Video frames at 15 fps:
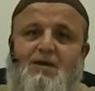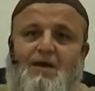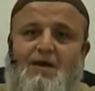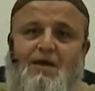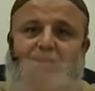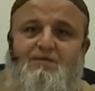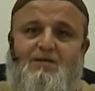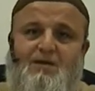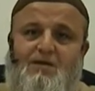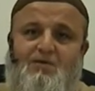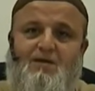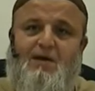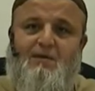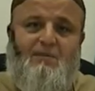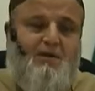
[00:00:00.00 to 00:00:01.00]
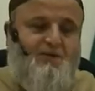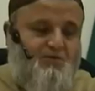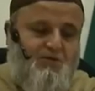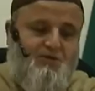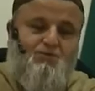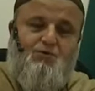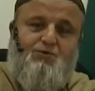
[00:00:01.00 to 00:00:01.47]
and after that you came out, you
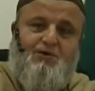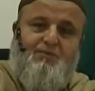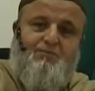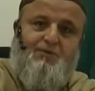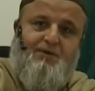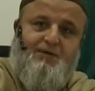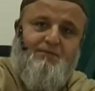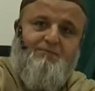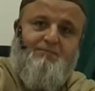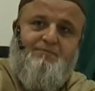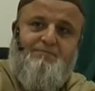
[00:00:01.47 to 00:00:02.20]
just wash that body.